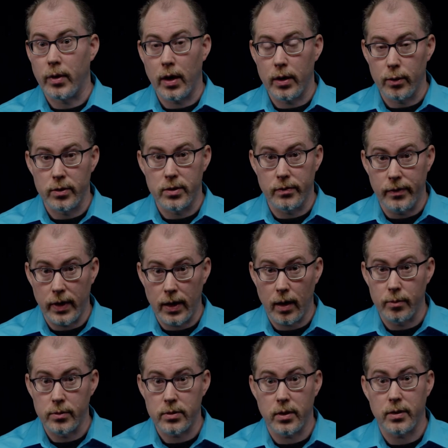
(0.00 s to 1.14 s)
hundreds of
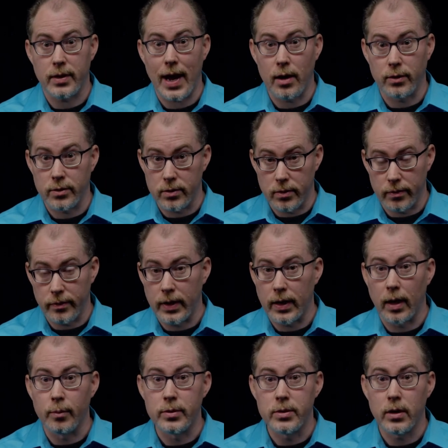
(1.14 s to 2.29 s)
VMs to thousands of
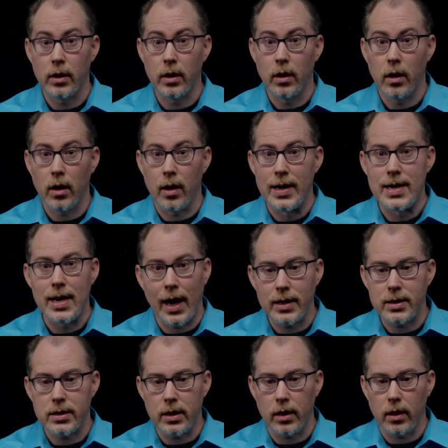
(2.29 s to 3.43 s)
VMs, and not
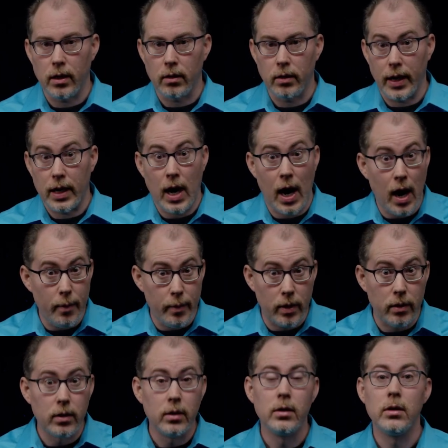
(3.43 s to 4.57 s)
seeing a
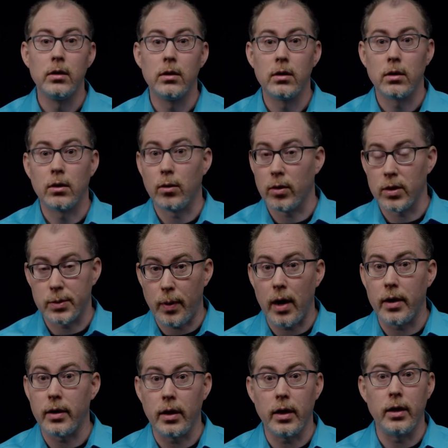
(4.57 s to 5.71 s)
common
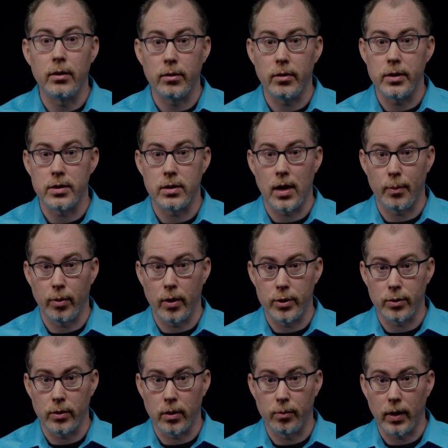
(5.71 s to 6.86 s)
corresponding increase in
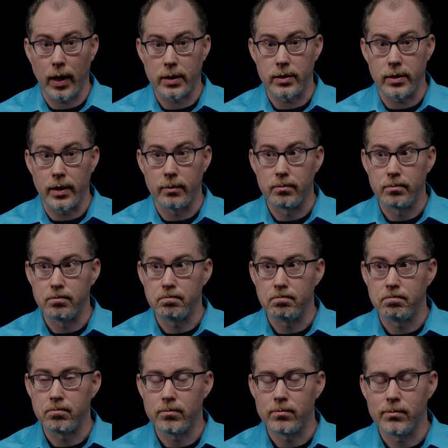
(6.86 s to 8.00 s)
operational complexity.
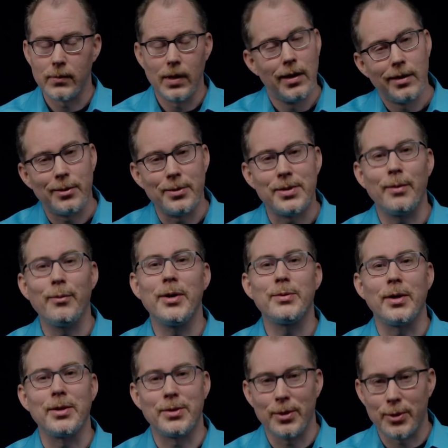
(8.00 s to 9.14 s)
So, in some ways,
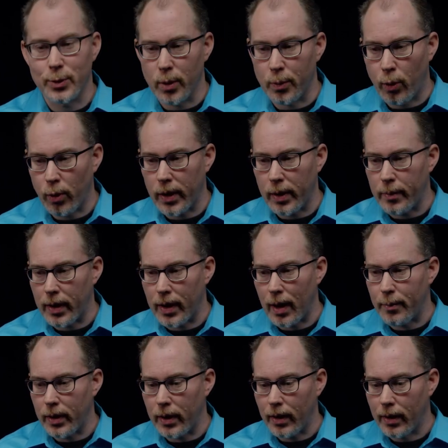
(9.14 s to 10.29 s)
while search and reporting may not
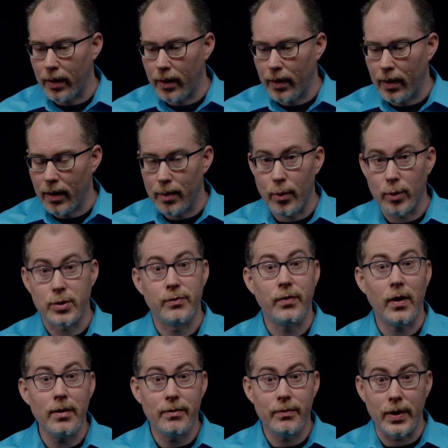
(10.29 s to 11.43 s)
be the most
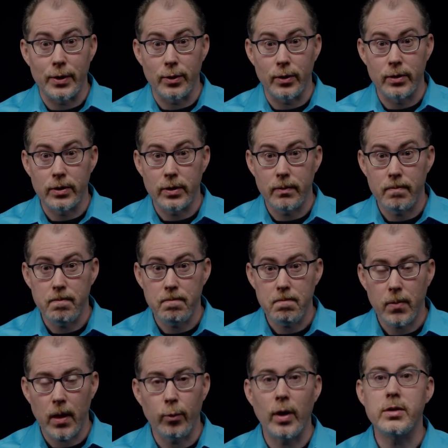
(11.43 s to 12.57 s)
fun features,
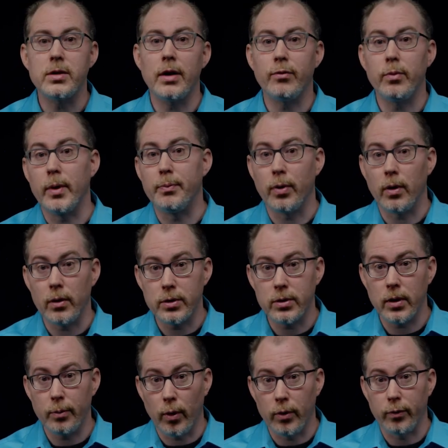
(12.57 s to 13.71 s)
they resonate for me
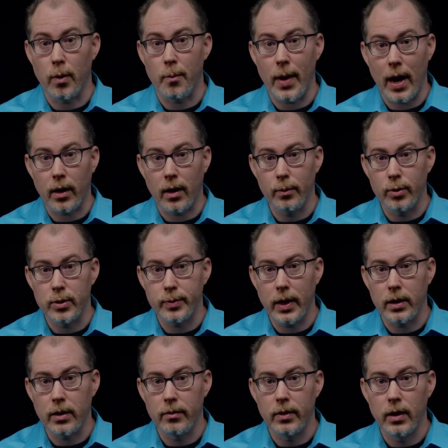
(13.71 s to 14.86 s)
personally, both from a background
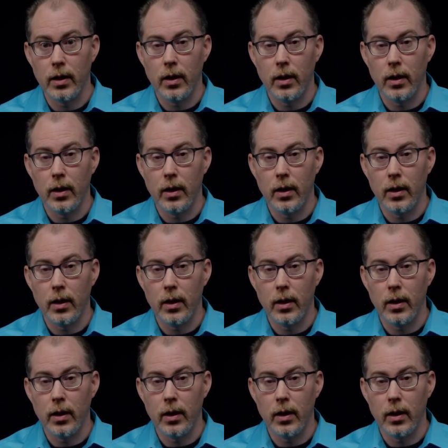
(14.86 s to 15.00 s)
perspective